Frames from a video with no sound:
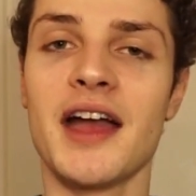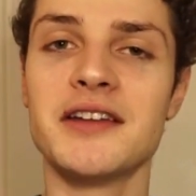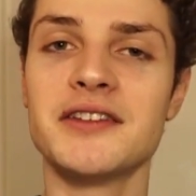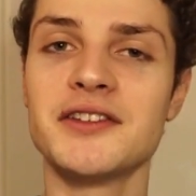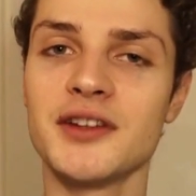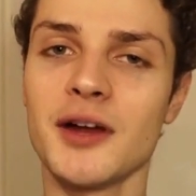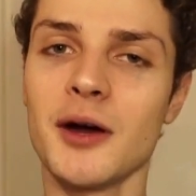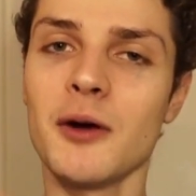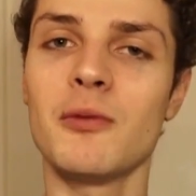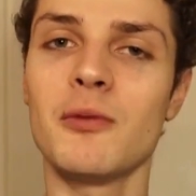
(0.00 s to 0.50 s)

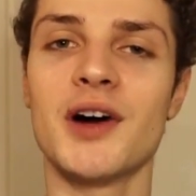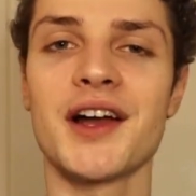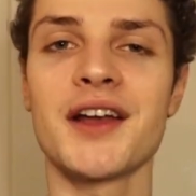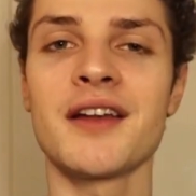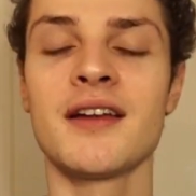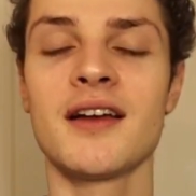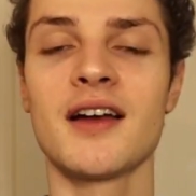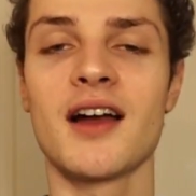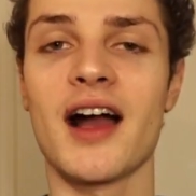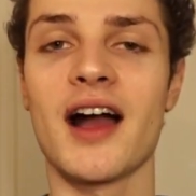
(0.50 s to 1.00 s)
And you know
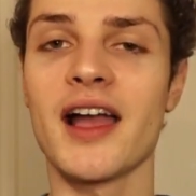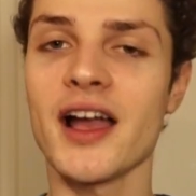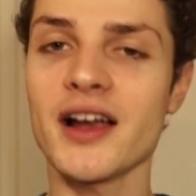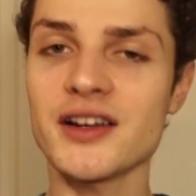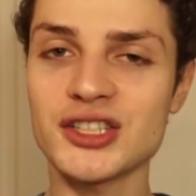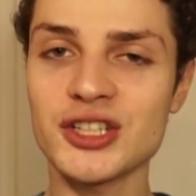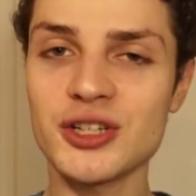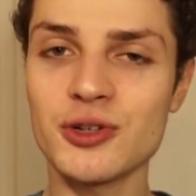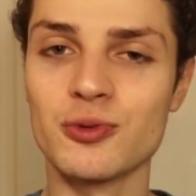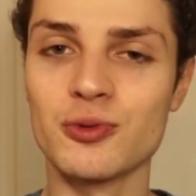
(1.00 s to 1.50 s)
what? I
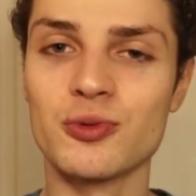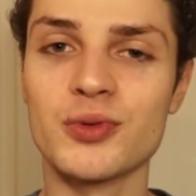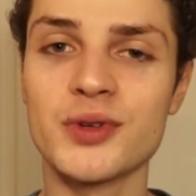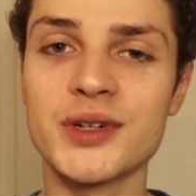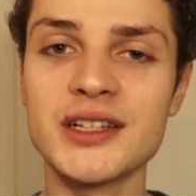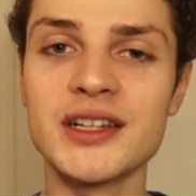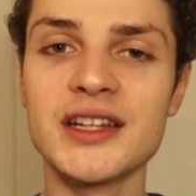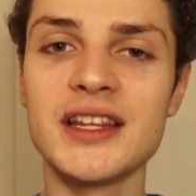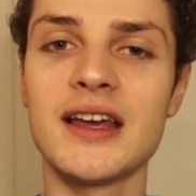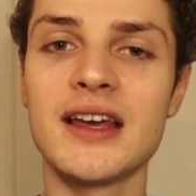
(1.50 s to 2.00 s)
actually
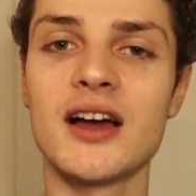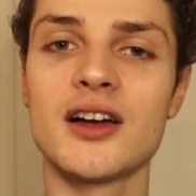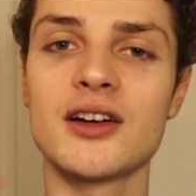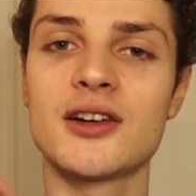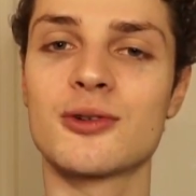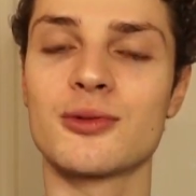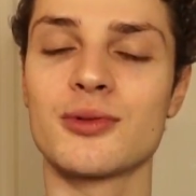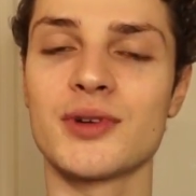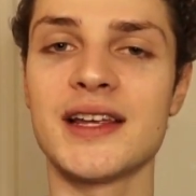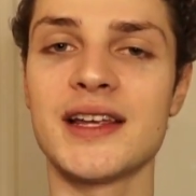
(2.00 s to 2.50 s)
really
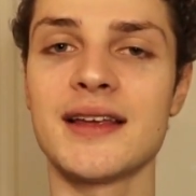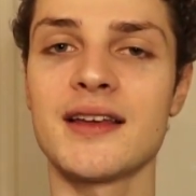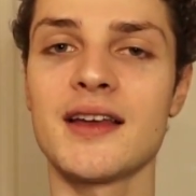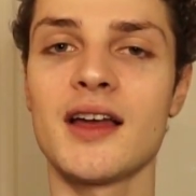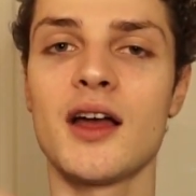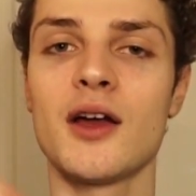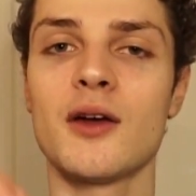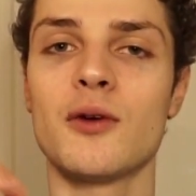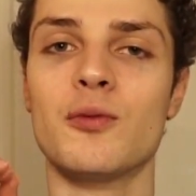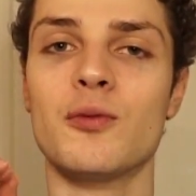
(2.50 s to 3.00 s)

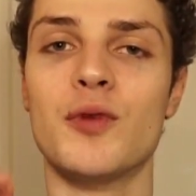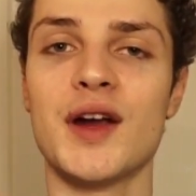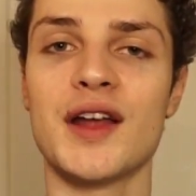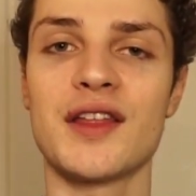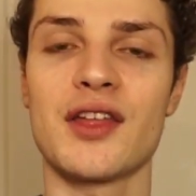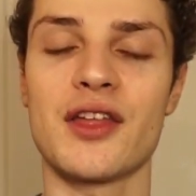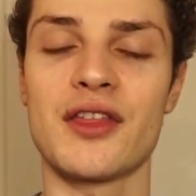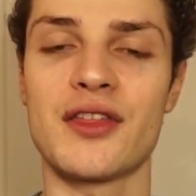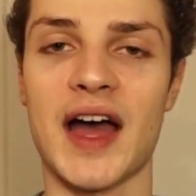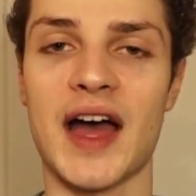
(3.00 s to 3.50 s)
agree
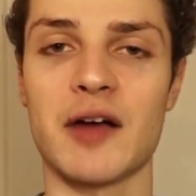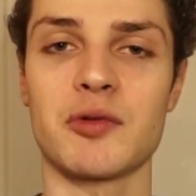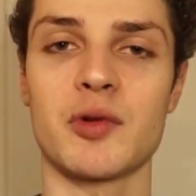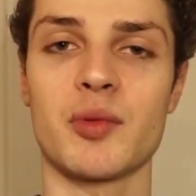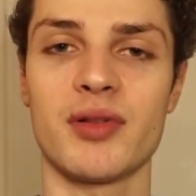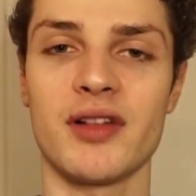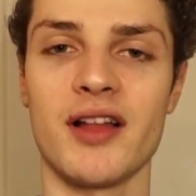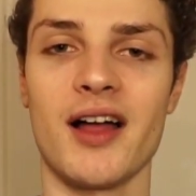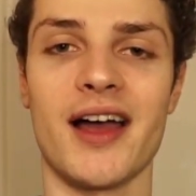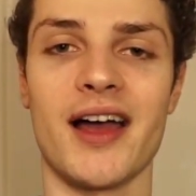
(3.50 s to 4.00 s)
with that
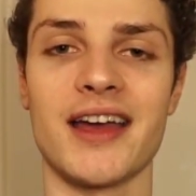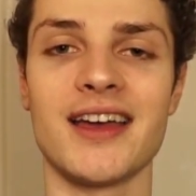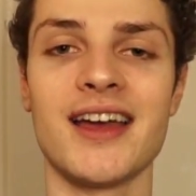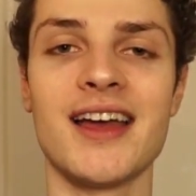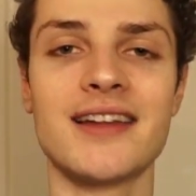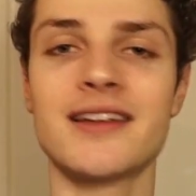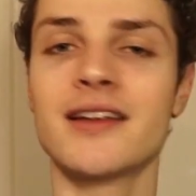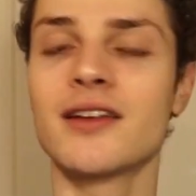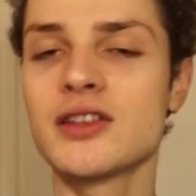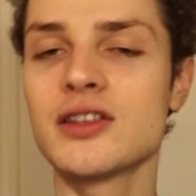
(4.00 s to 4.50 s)
reply.
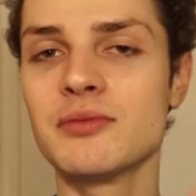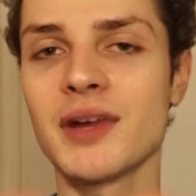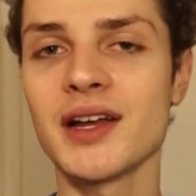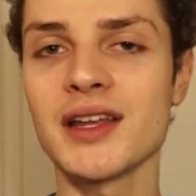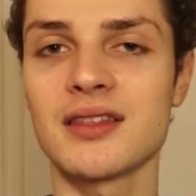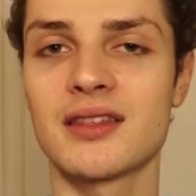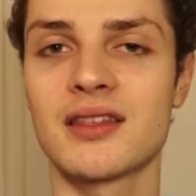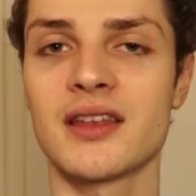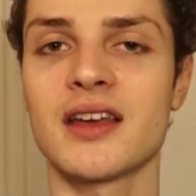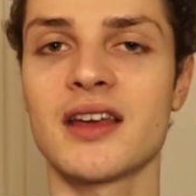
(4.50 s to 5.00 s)
Now you
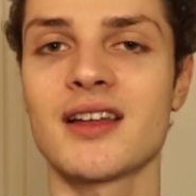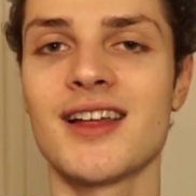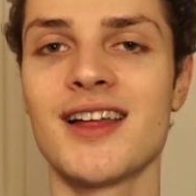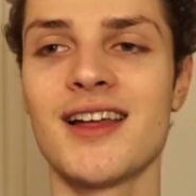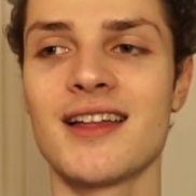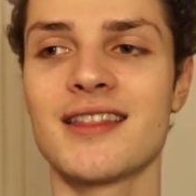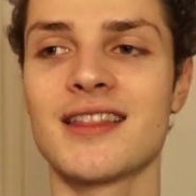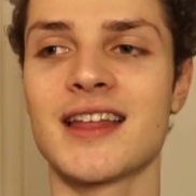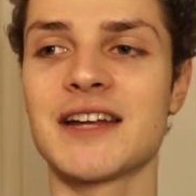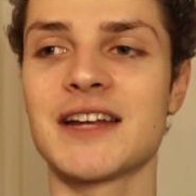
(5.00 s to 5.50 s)
might think
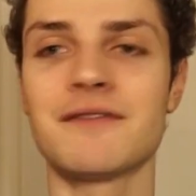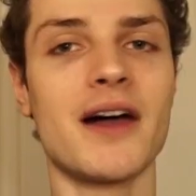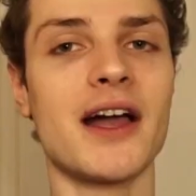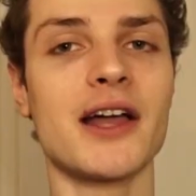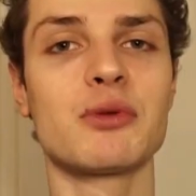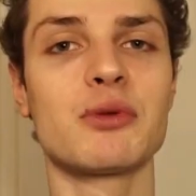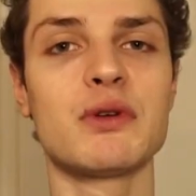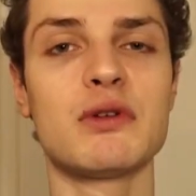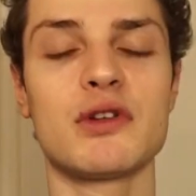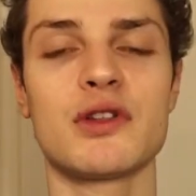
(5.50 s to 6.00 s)
that if
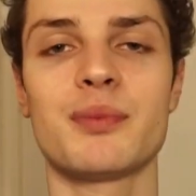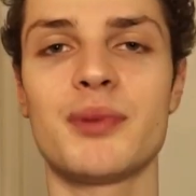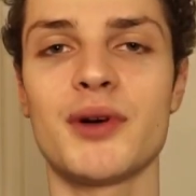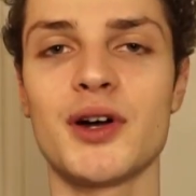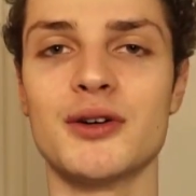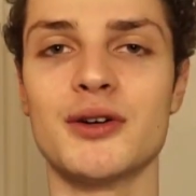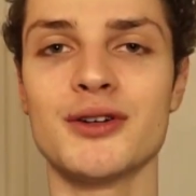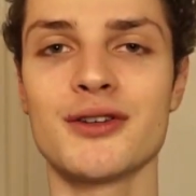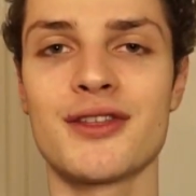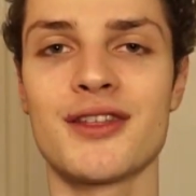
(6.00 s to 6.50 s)
I agree with
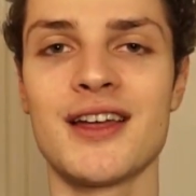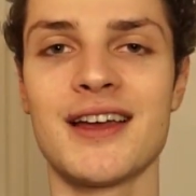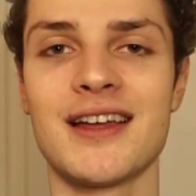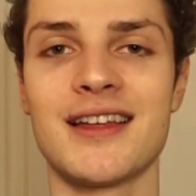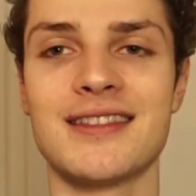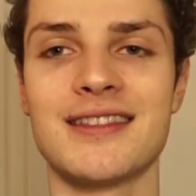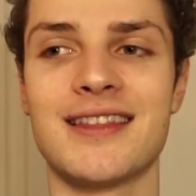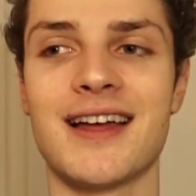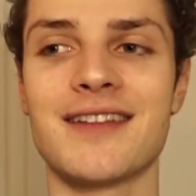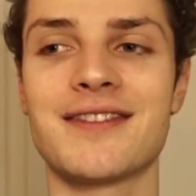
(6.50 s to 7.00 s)
both,
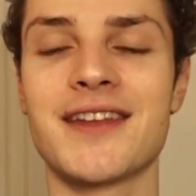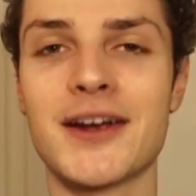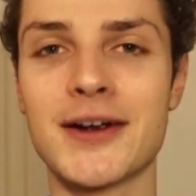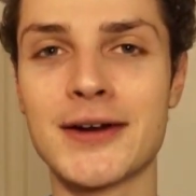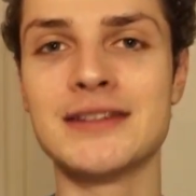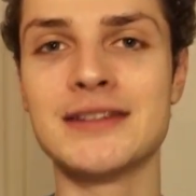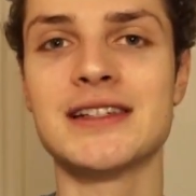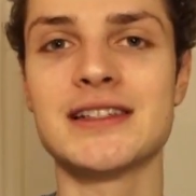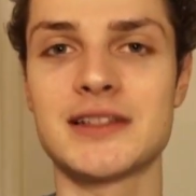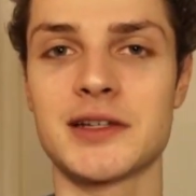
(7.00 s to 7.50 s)
that
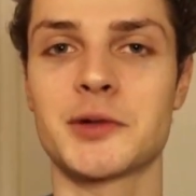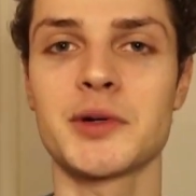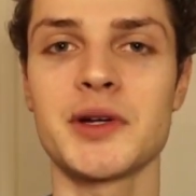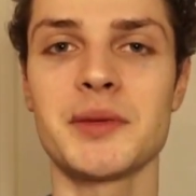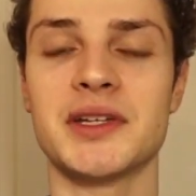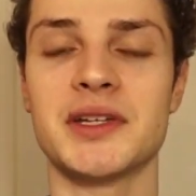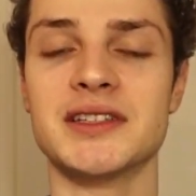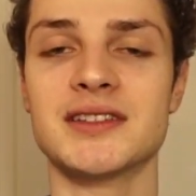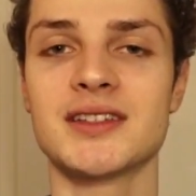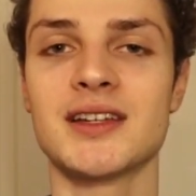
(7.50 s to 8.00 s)
they're in
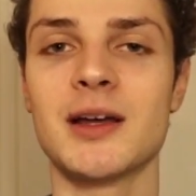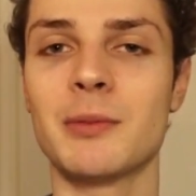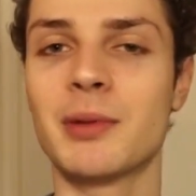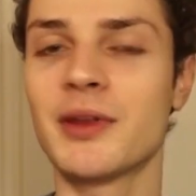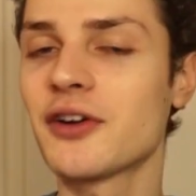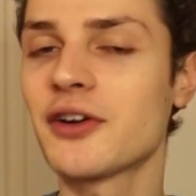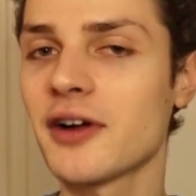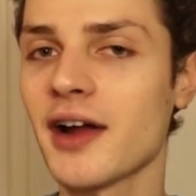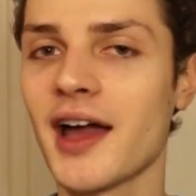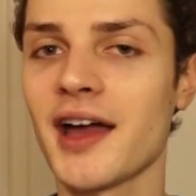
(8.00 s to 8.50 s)
disagreement,
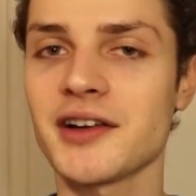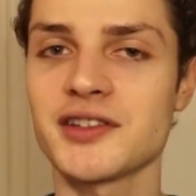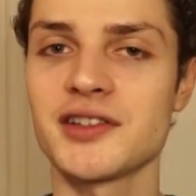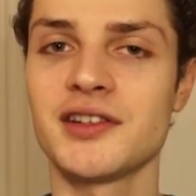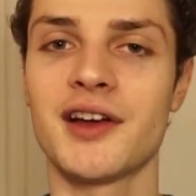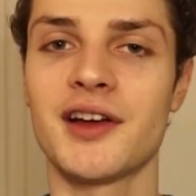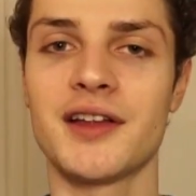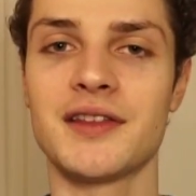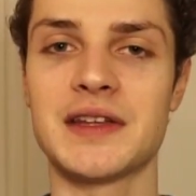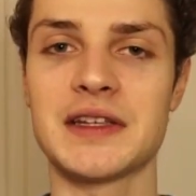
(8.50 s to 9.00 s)
but they're
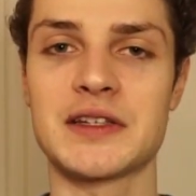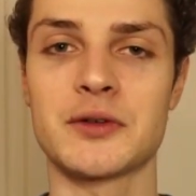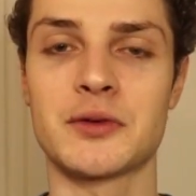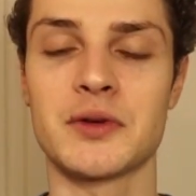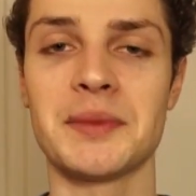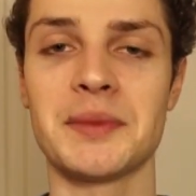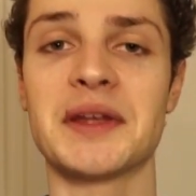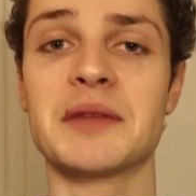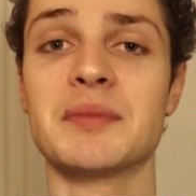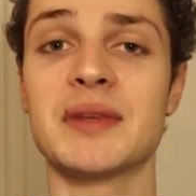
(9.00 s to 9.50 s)
actually not in
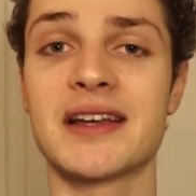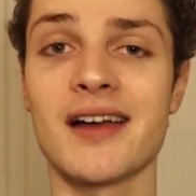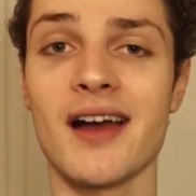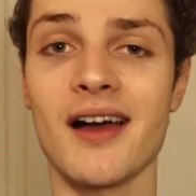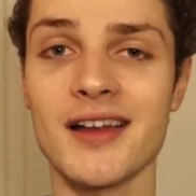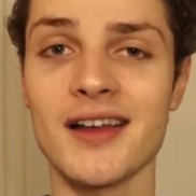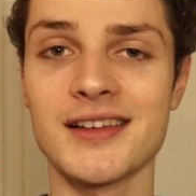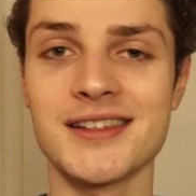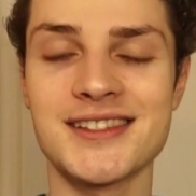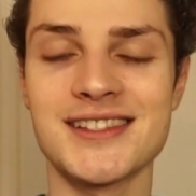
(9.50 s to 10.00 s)
disagreement
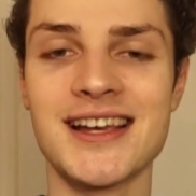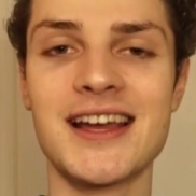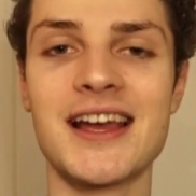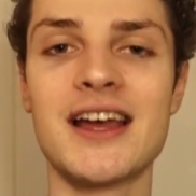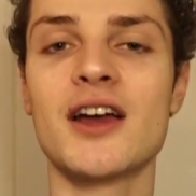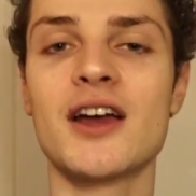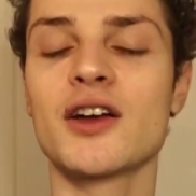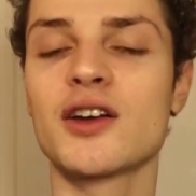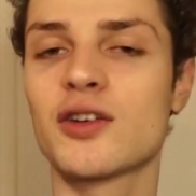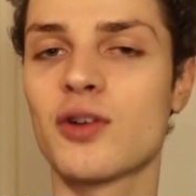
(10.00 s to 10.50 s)
because
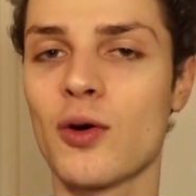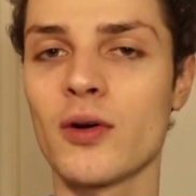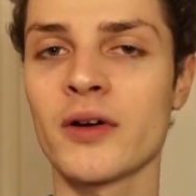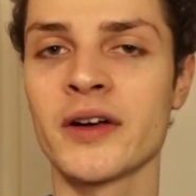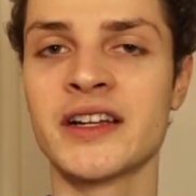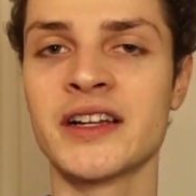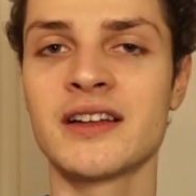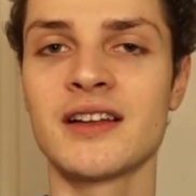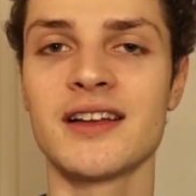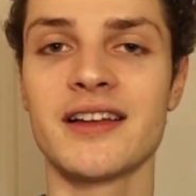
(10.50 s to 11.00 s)

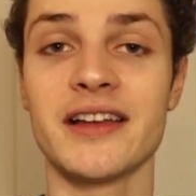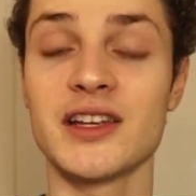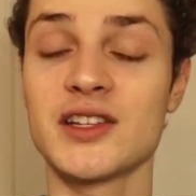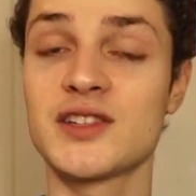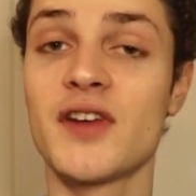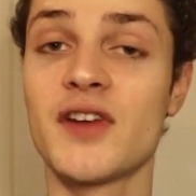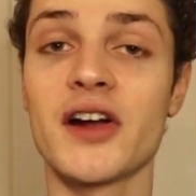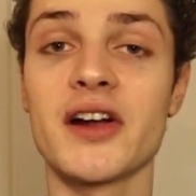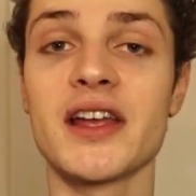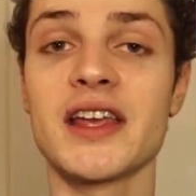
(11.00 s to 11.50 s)
Corrin
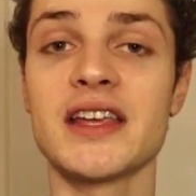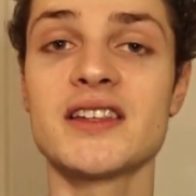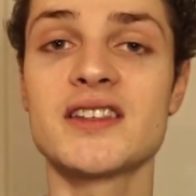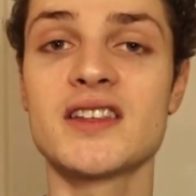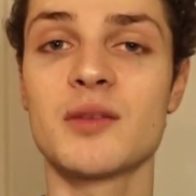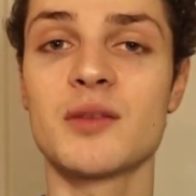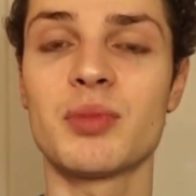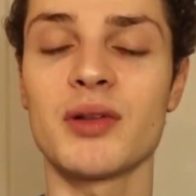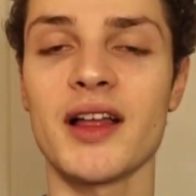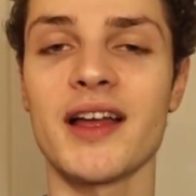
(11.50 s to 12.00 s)
is very
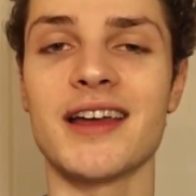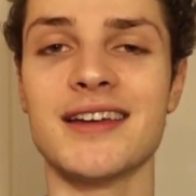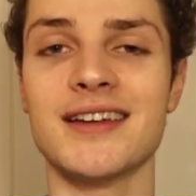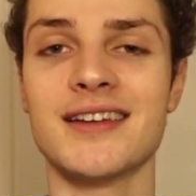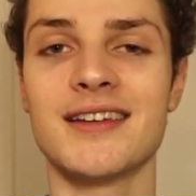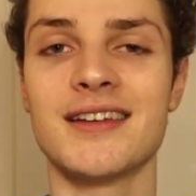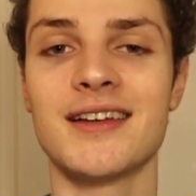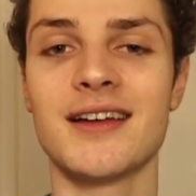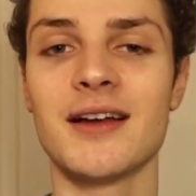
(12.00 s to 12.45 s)
easy to play.